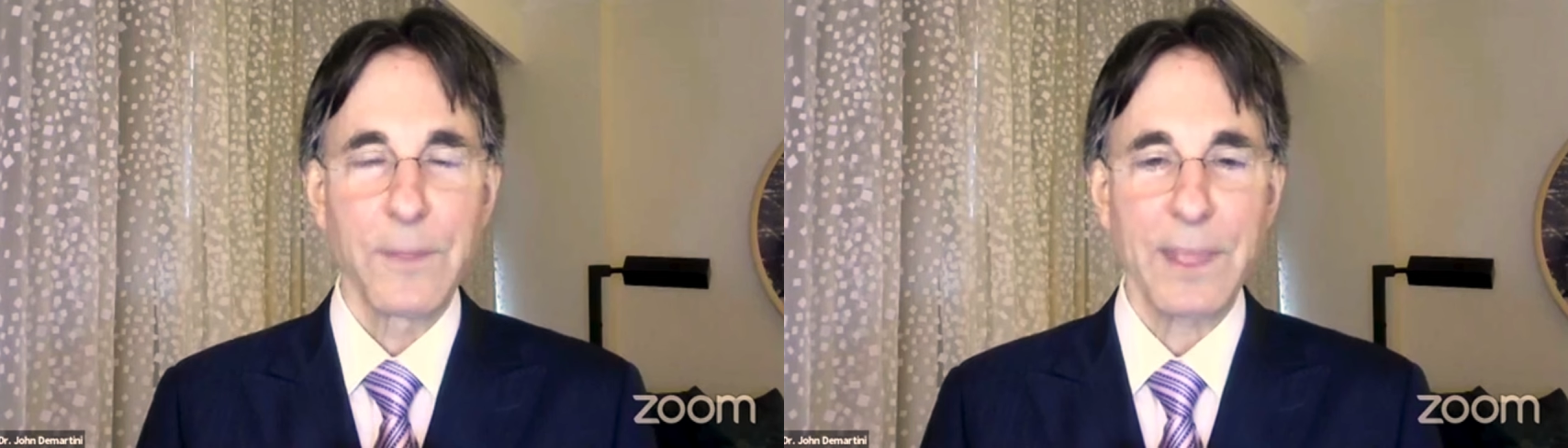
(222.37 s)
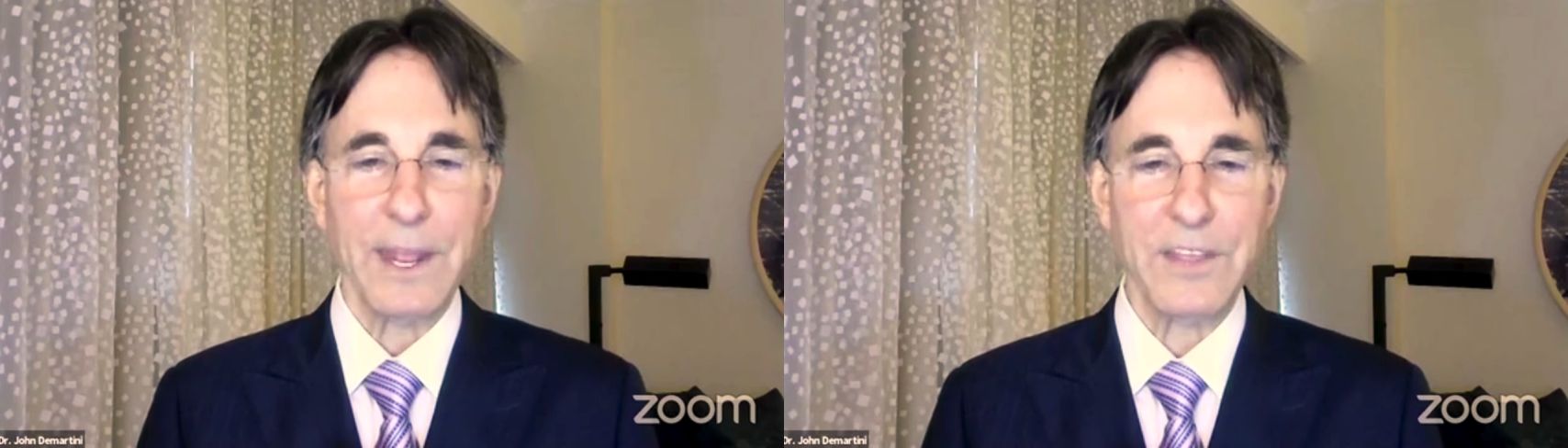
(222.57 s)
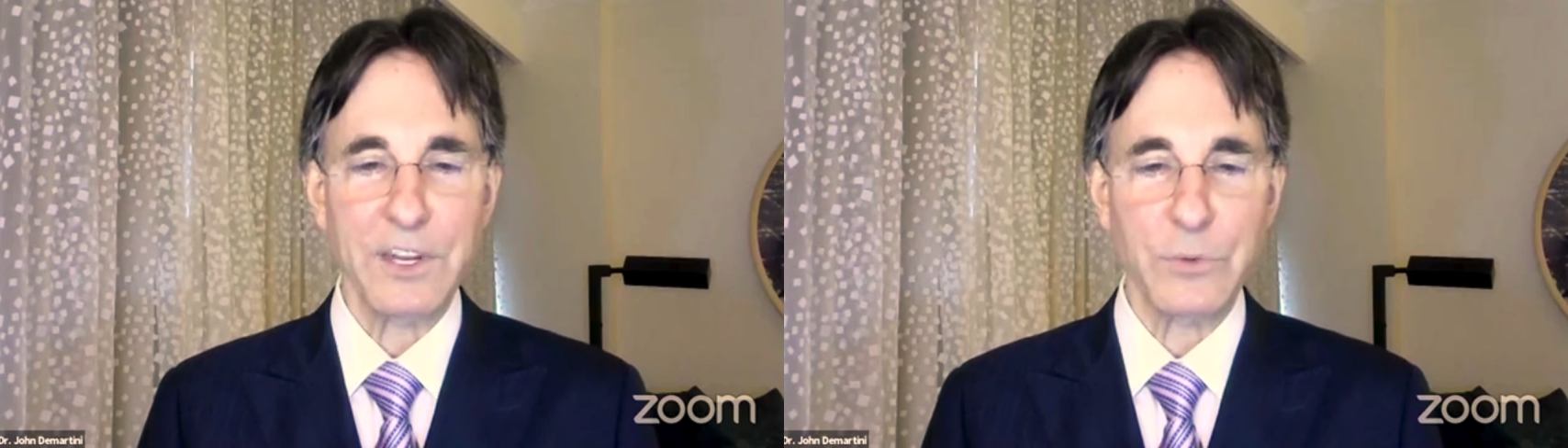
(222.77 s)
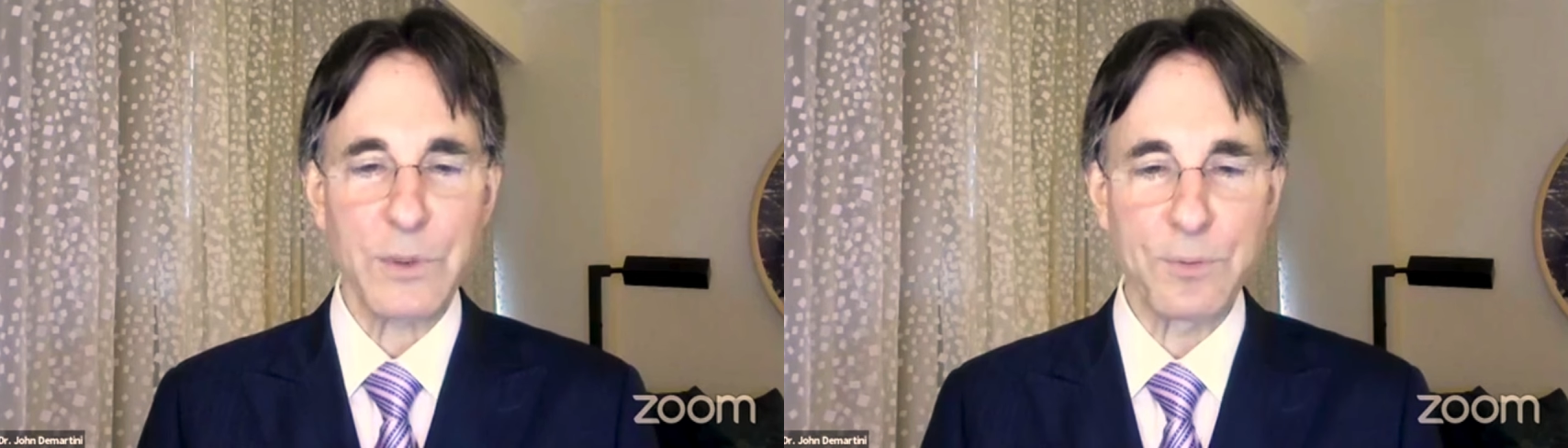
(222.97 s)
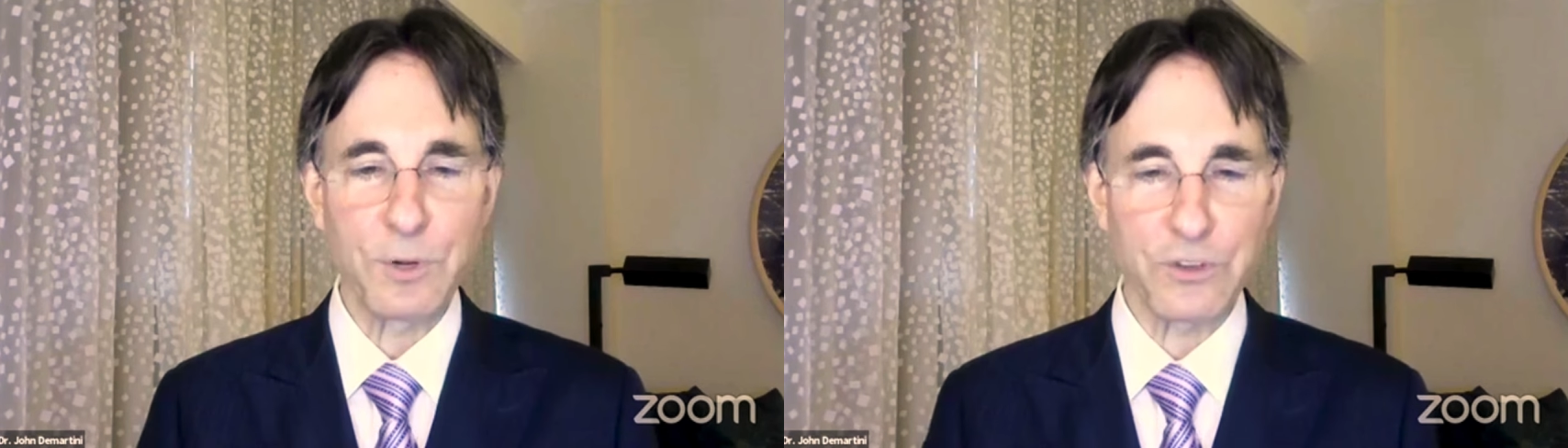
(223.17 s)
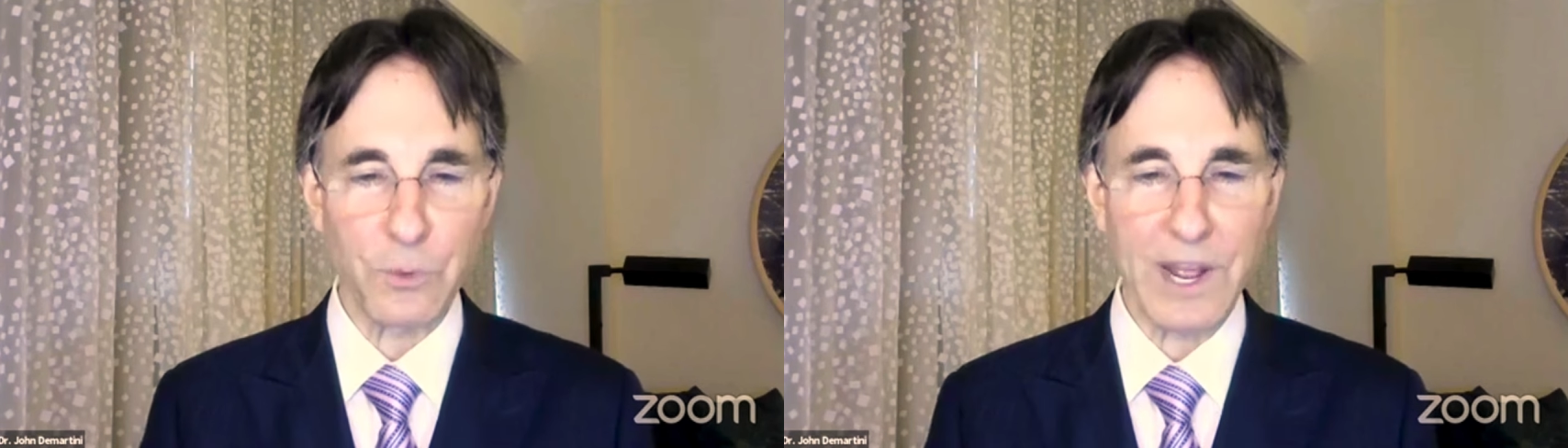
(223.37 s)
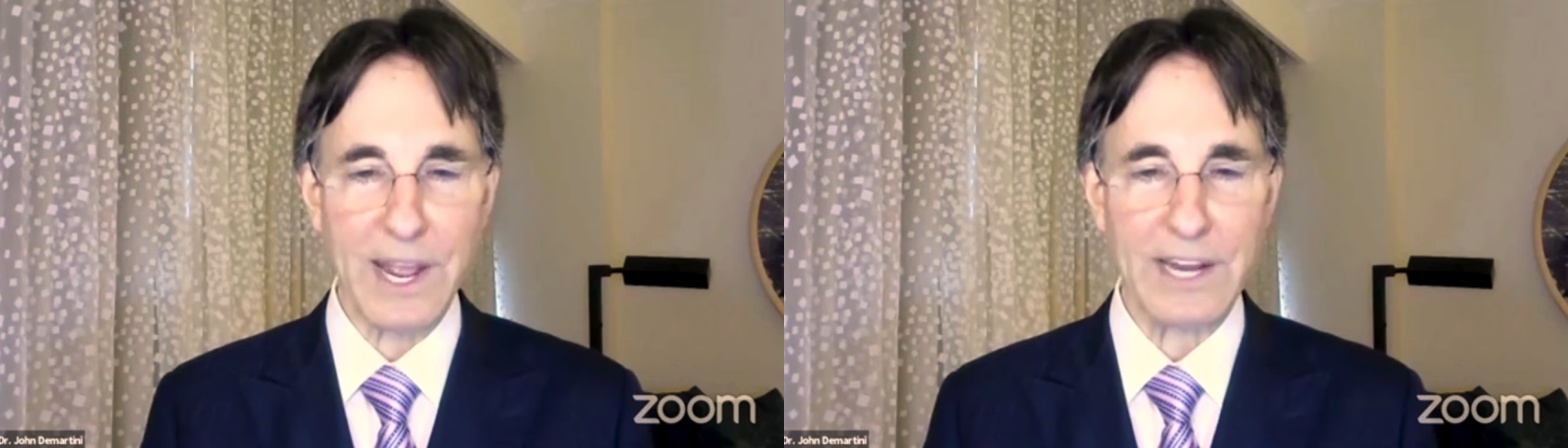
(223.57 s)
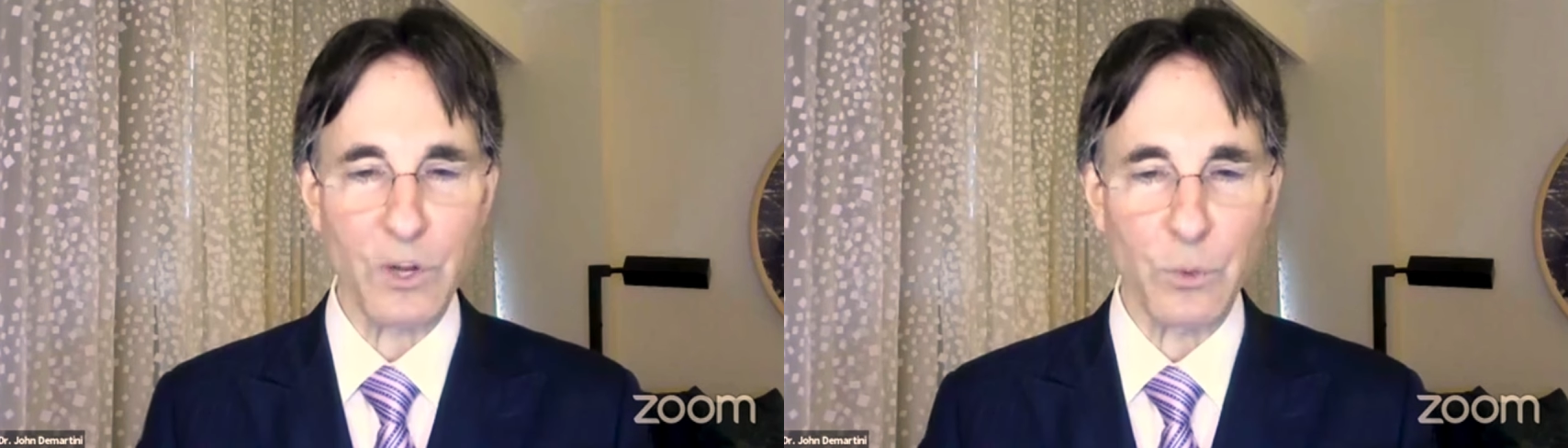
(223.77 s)
Anything that we push
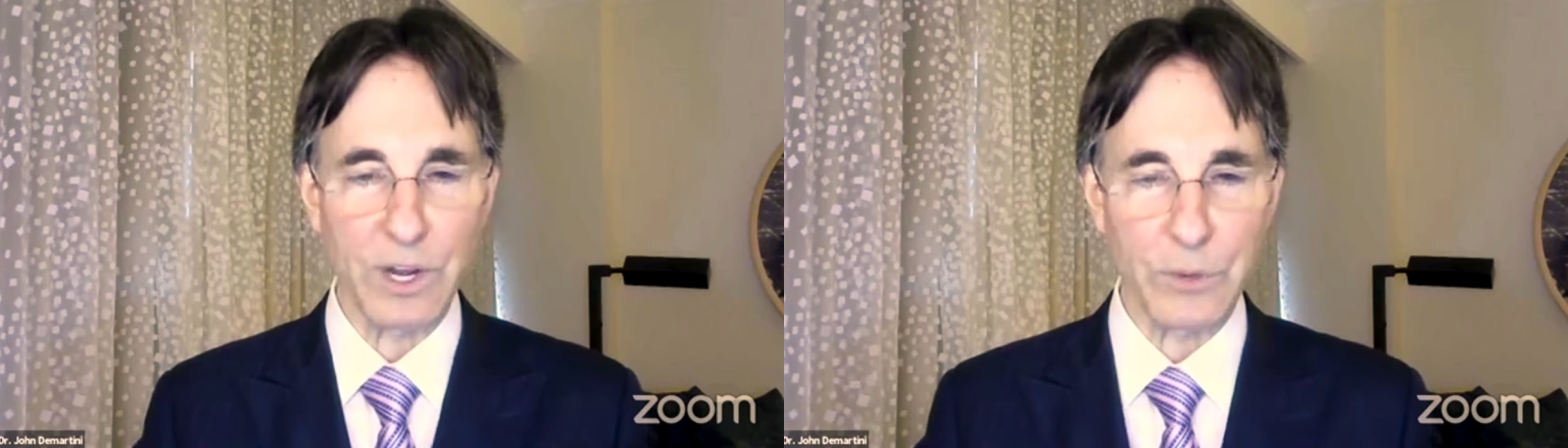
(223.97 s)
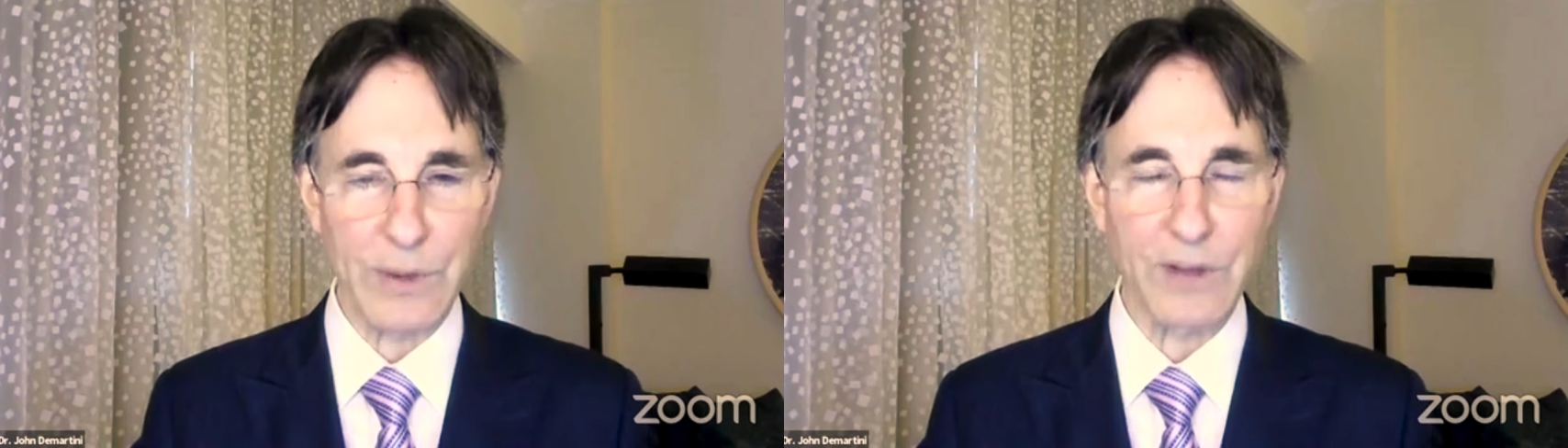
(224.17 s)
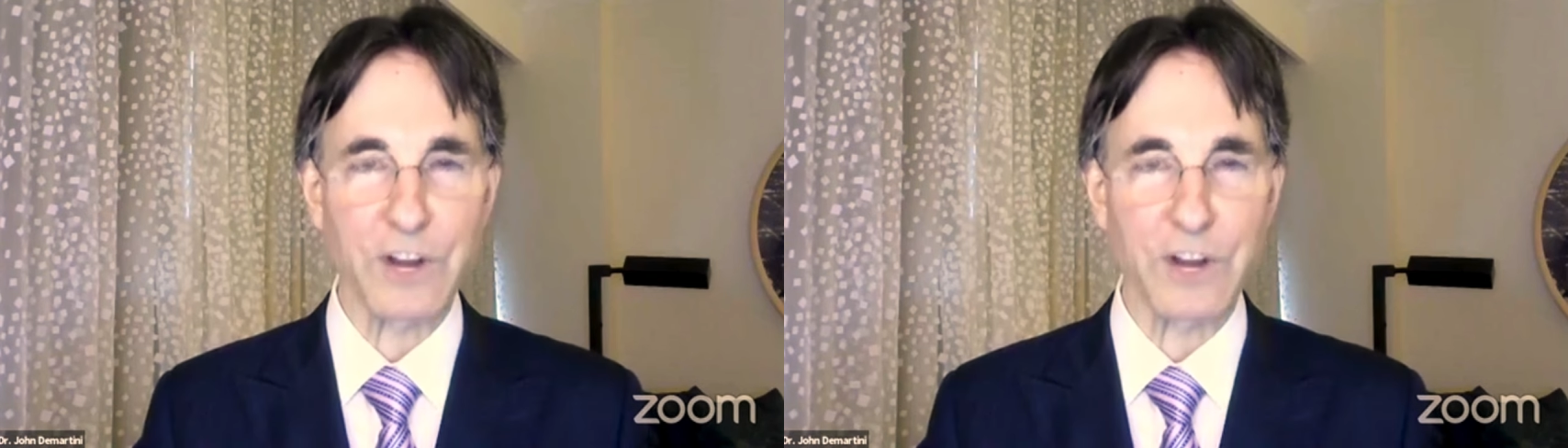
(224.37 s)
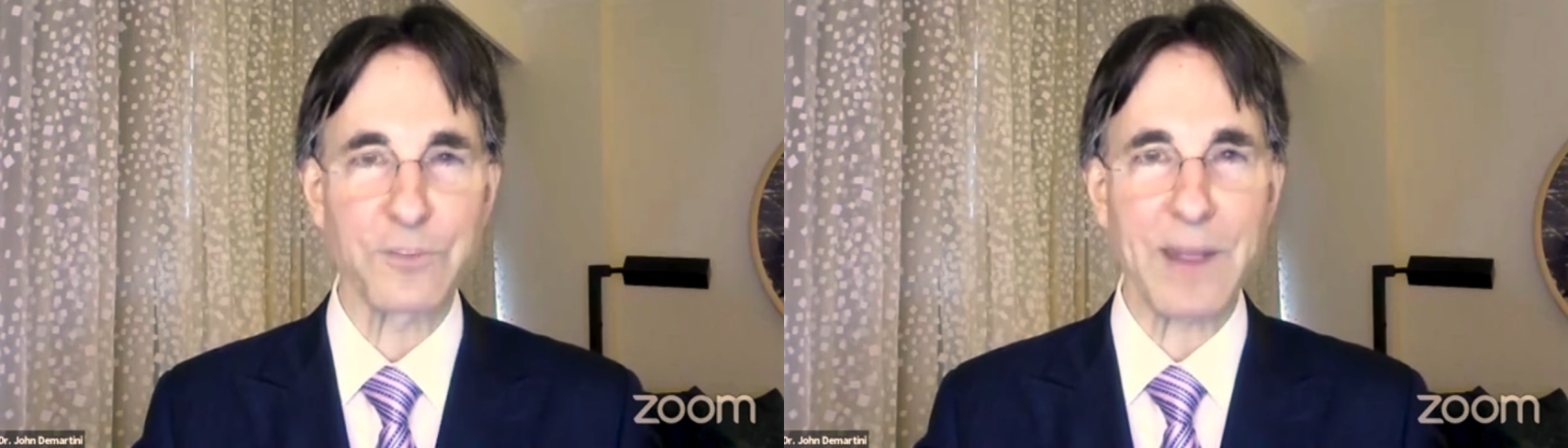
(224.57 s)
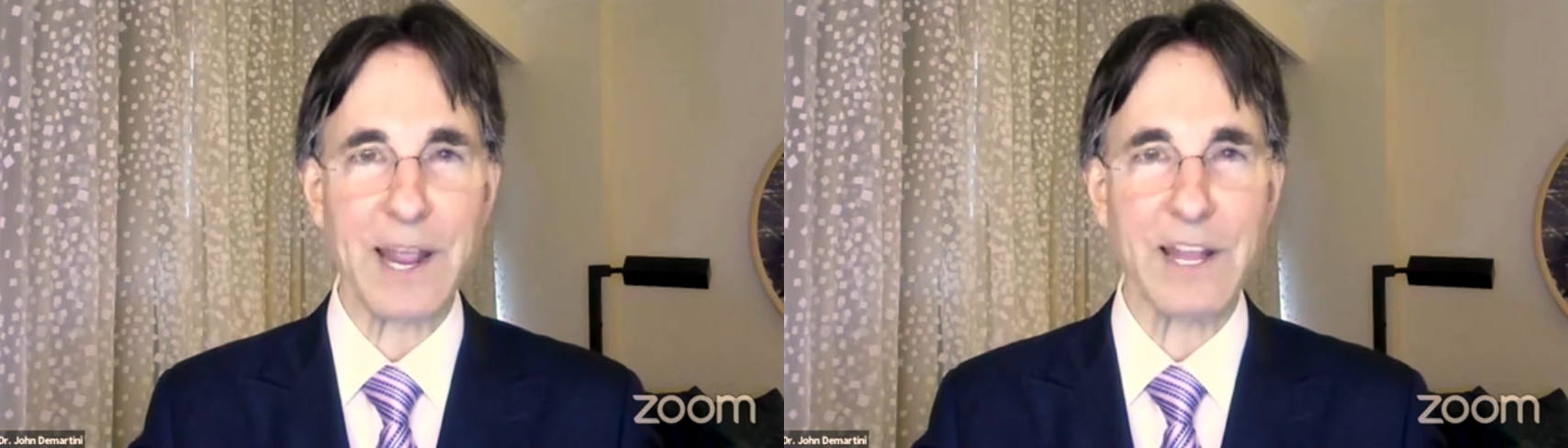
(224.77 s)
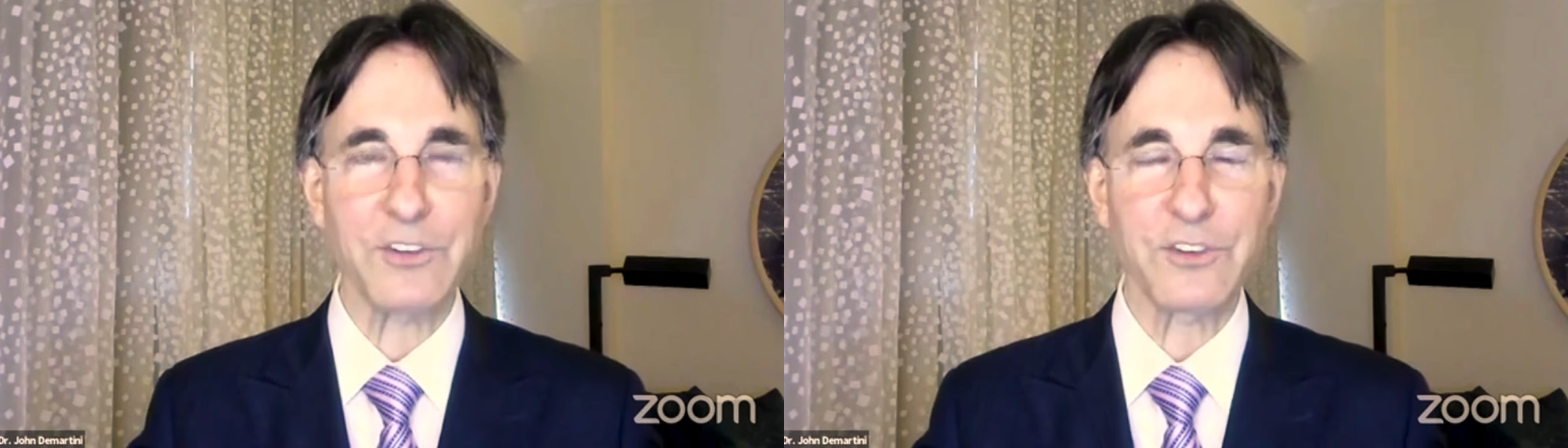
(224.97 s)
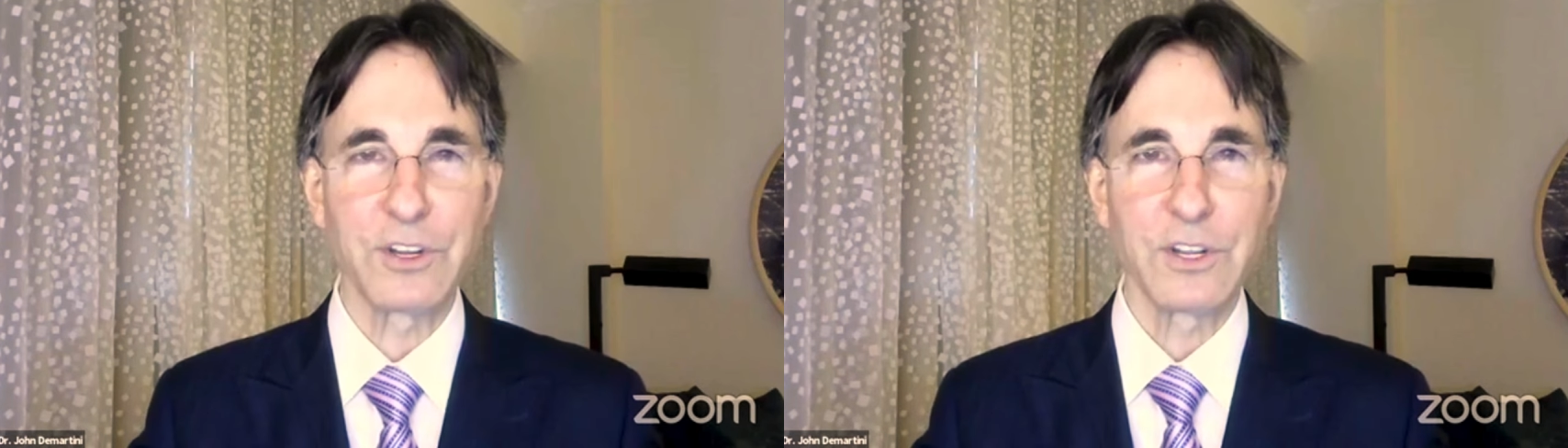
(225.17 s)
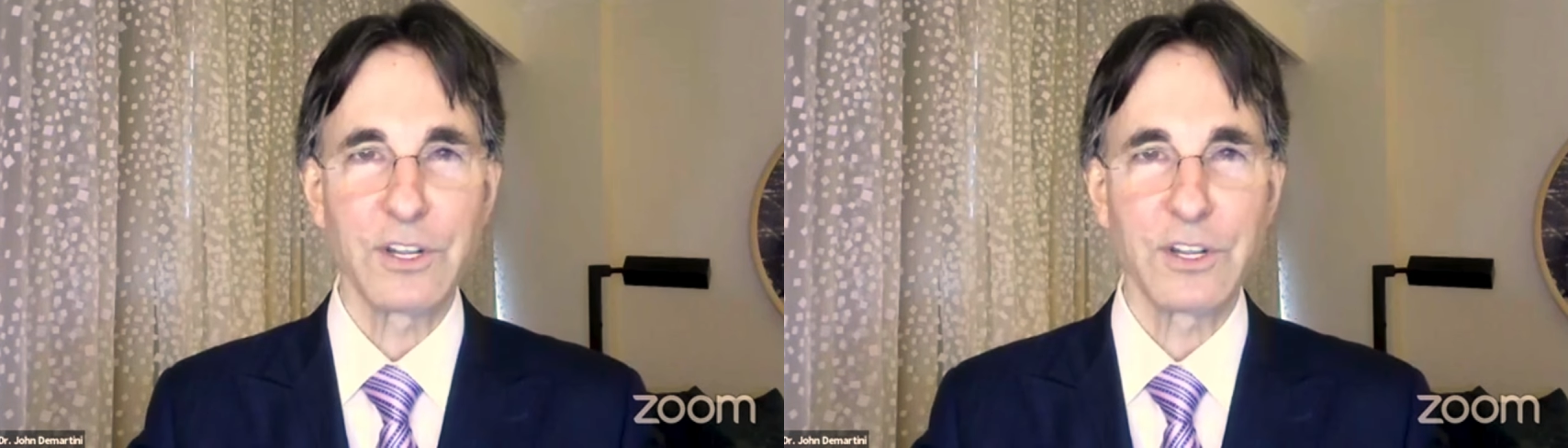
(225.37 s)
away and don't want around our space